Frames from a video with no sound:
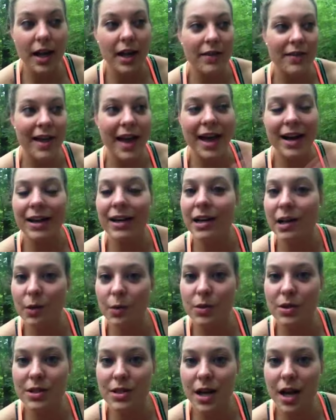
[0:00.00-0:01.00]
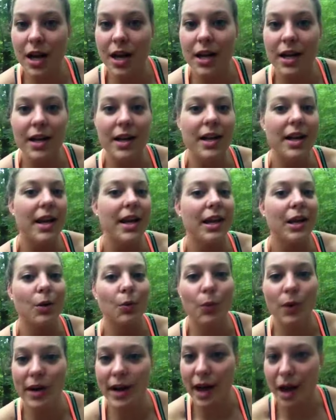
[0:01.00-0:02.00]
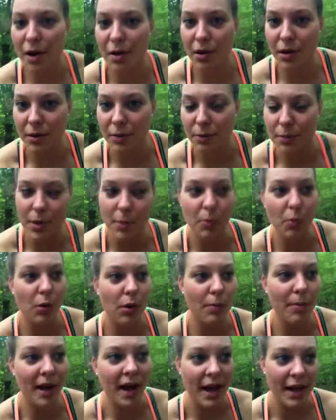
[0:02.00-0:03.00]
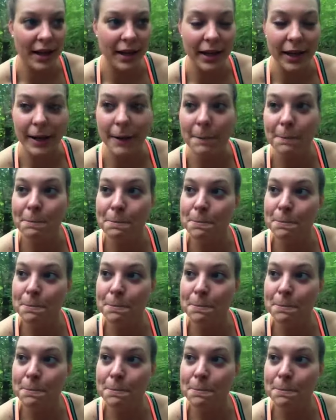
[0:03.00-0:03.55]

and the editing was done and it went out and people were buying it,